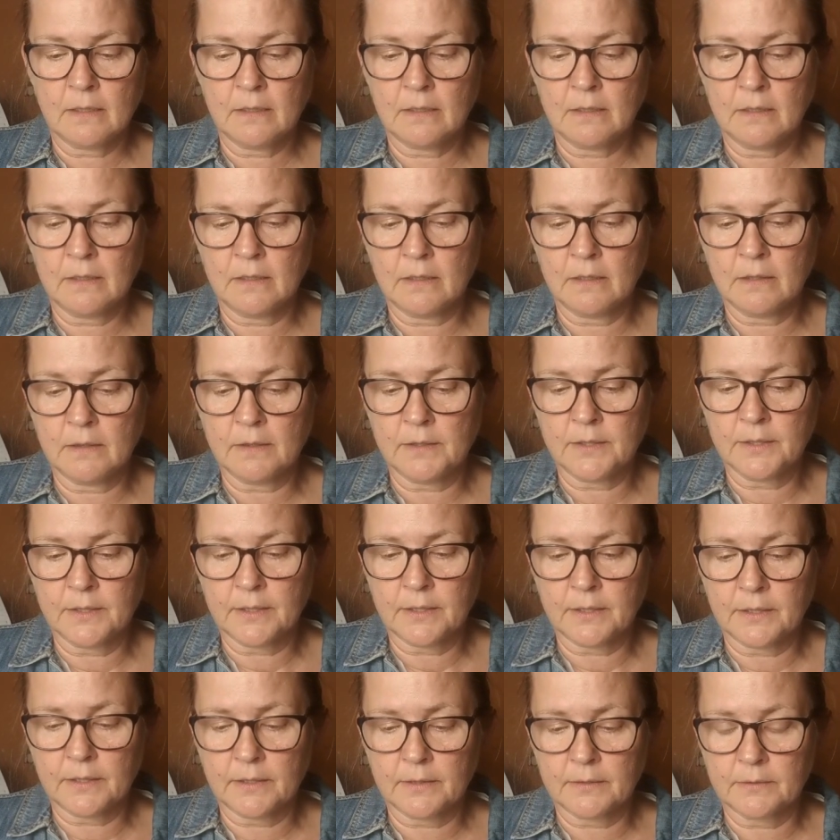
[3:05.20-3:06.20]
in
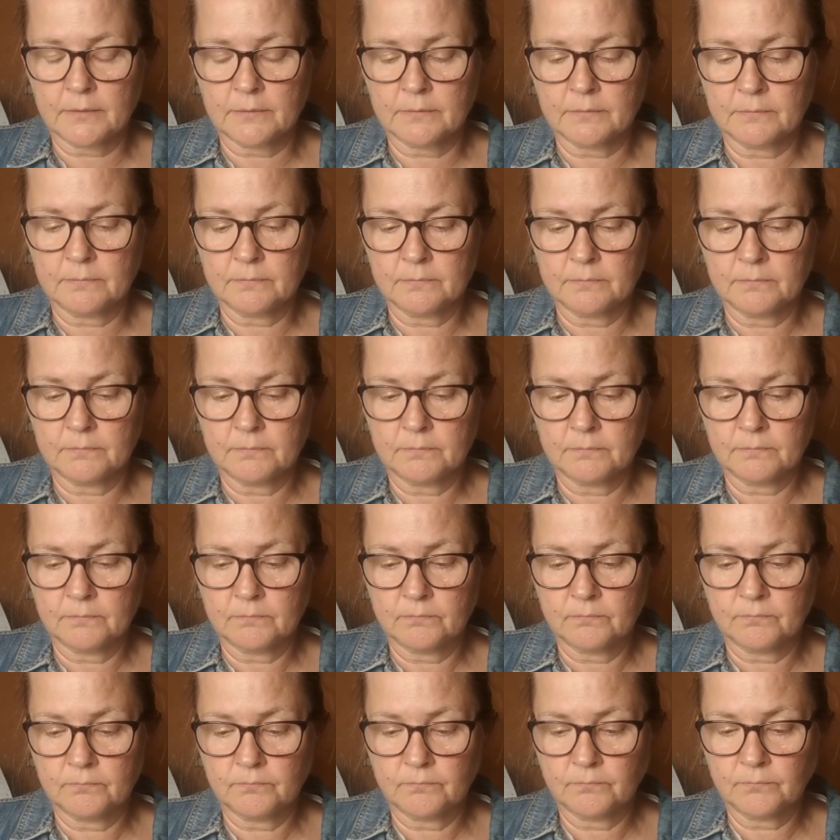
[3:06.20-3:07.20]
the,
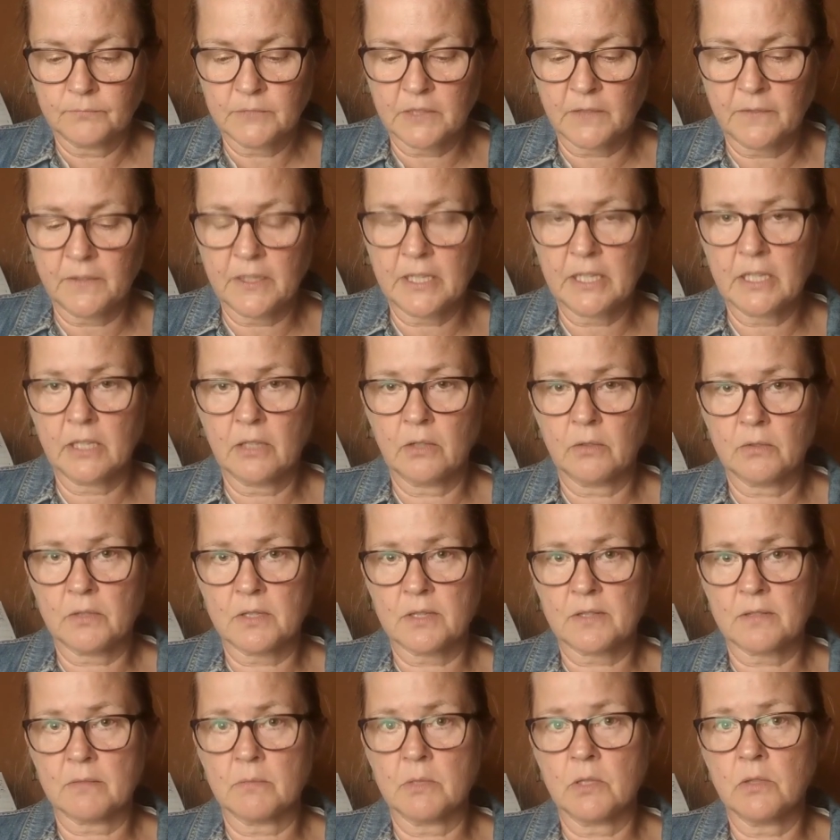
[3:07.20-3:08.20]
the video to
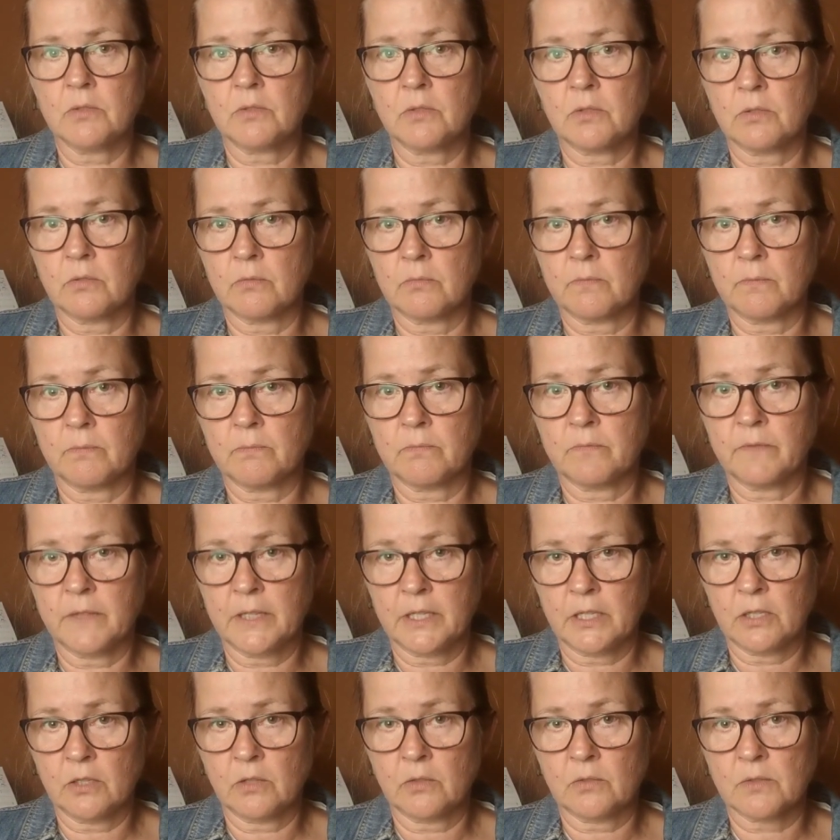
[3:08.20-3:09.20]
some YouTube
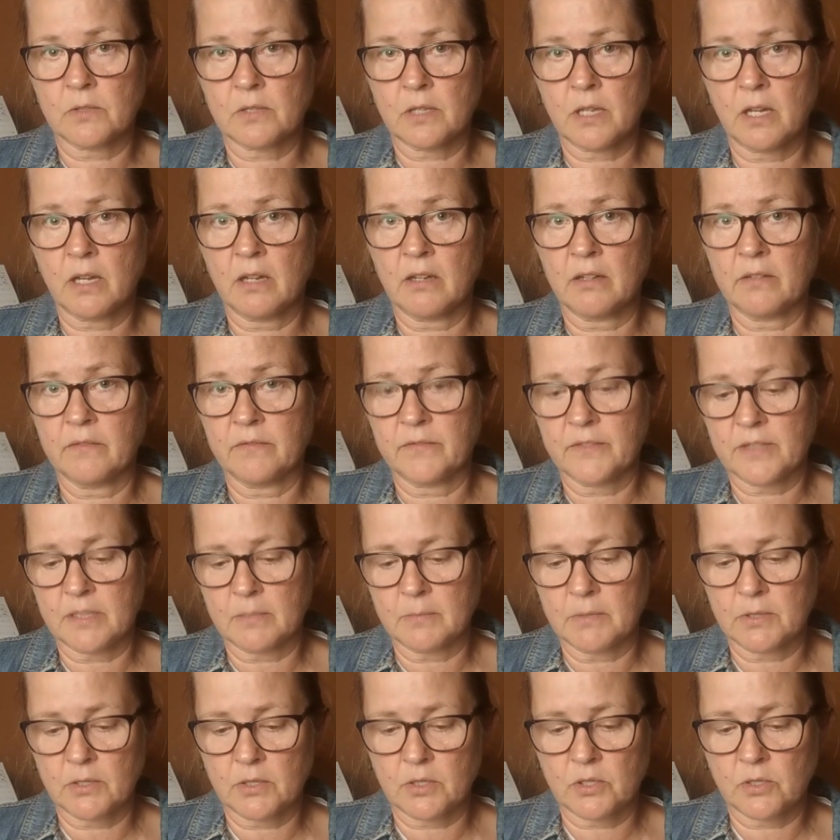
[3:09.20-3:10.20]
videos of
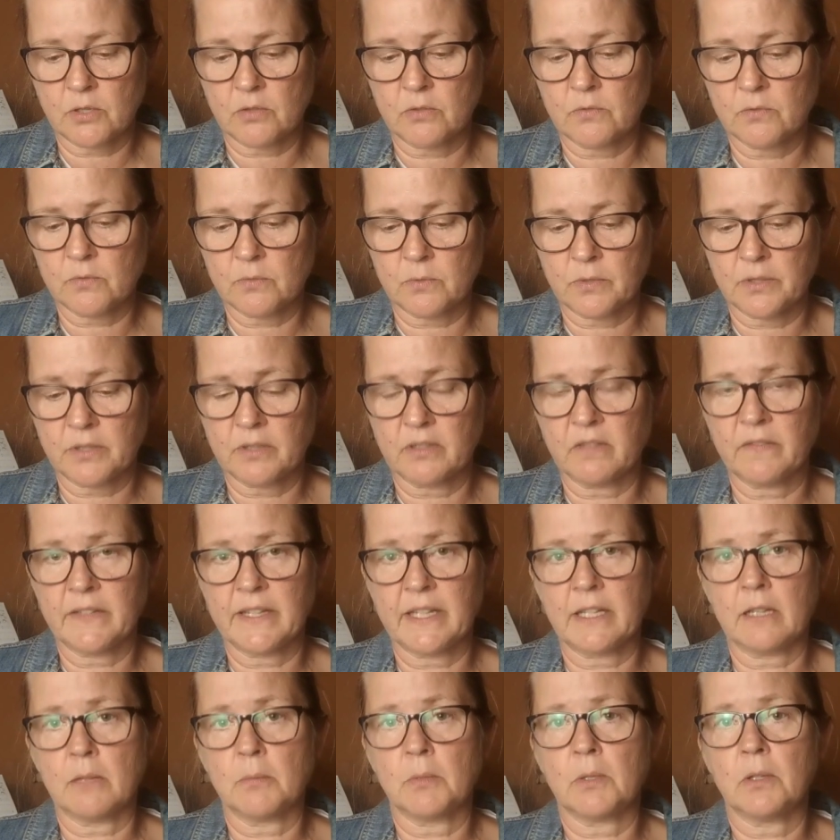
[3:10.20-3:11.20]
some of the shows where they're
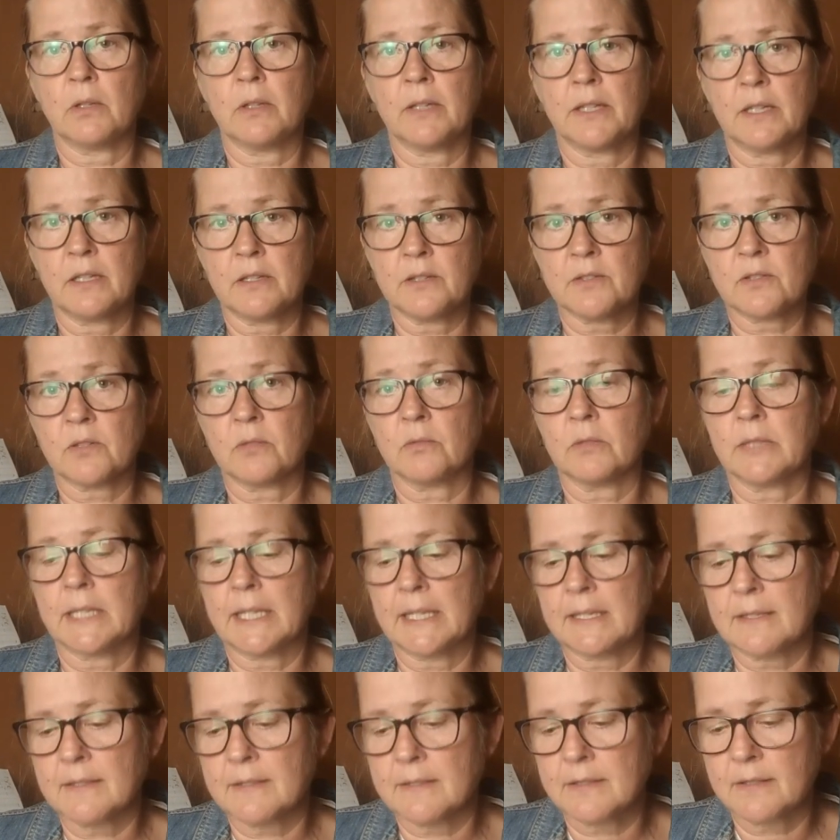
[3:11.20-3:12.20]
available, and also
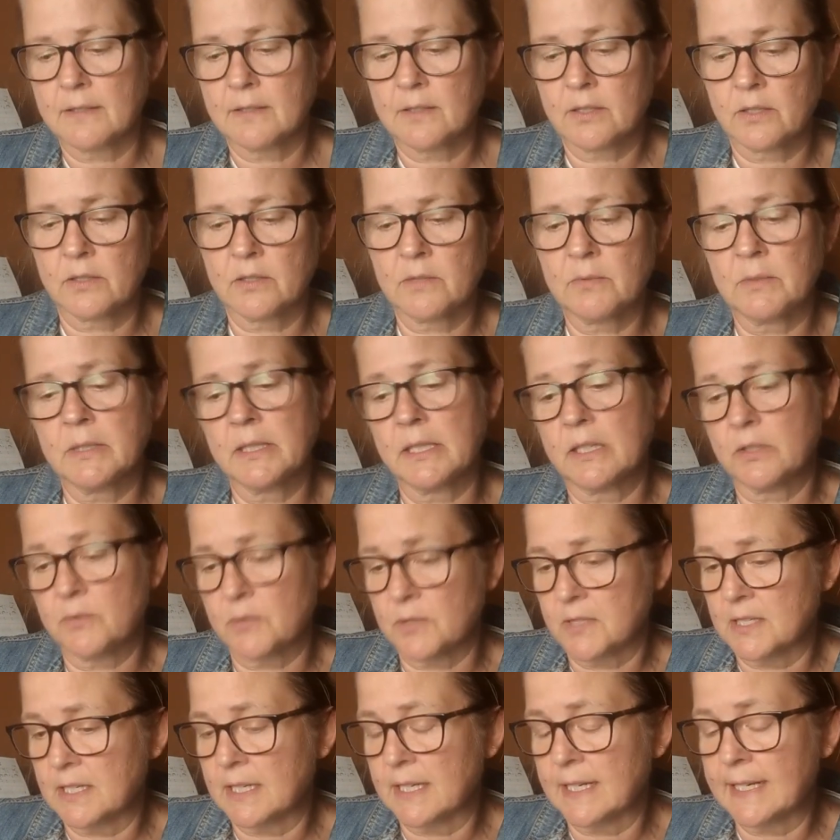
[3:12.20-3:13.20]
links. So it's really
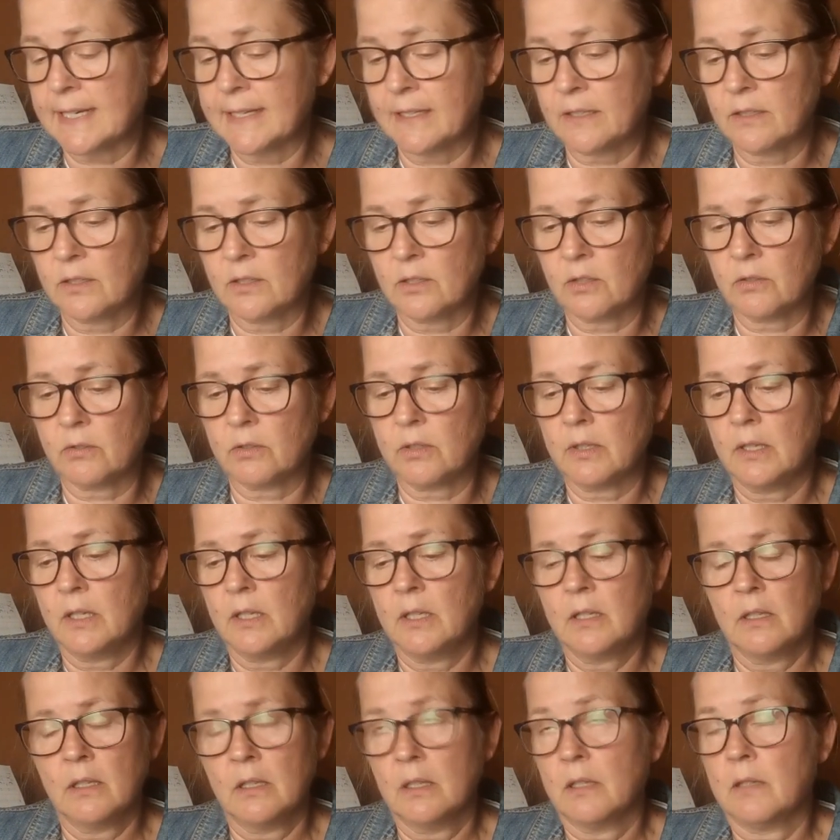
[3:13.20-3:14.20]
interesting. I didn't know,
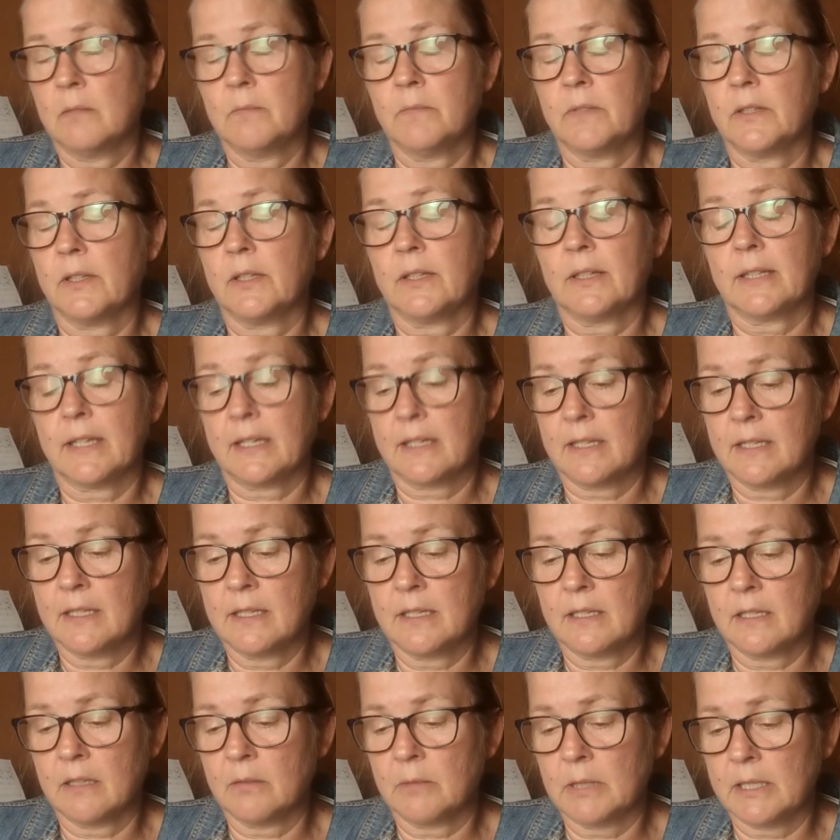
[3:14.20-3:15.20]
I'm feeling like an
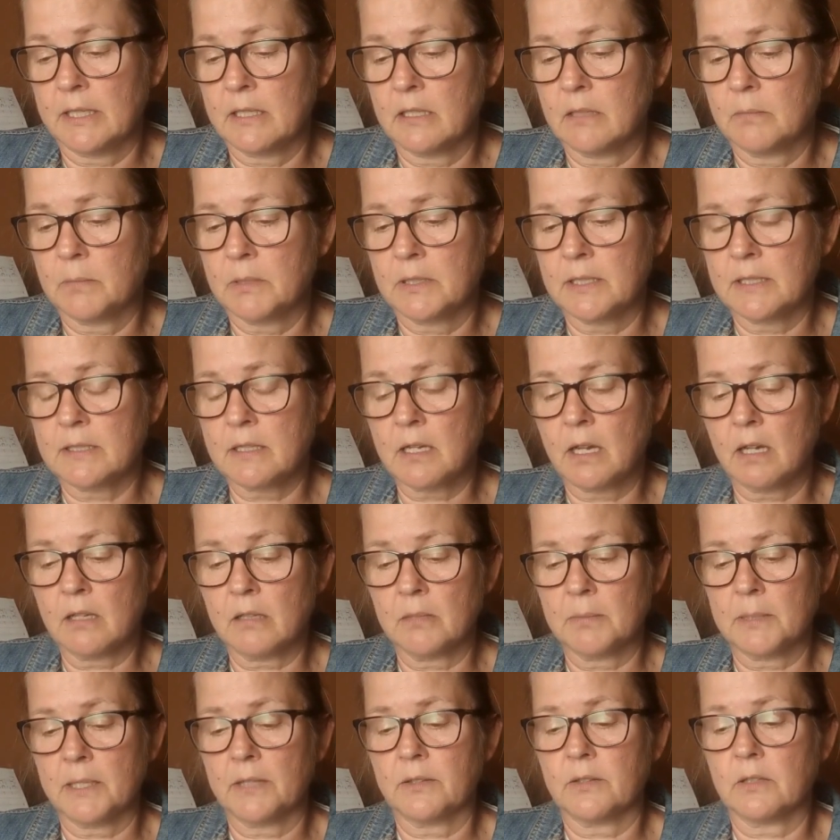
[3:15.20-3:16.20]
idiot right now, but they talk
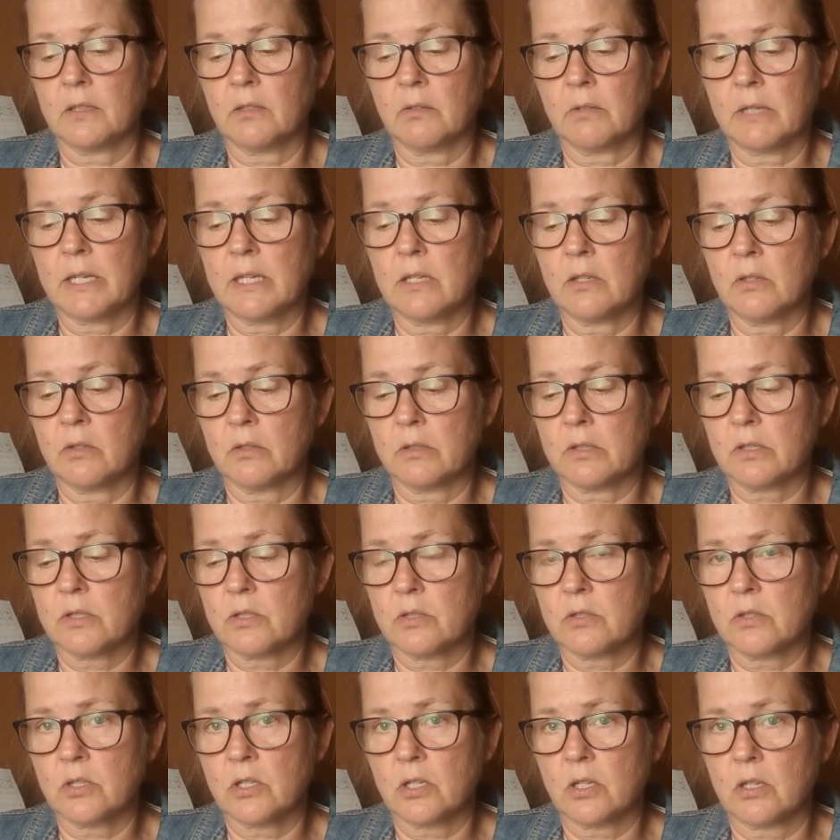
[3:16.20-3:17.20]
about the Great
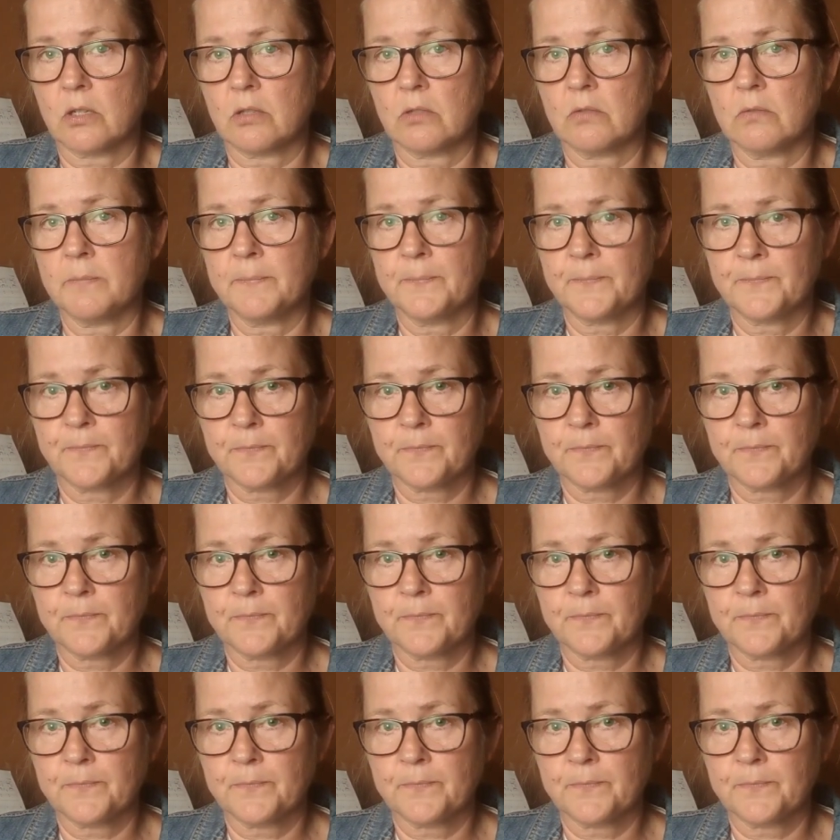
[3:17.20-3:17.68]
Yorkshire Show,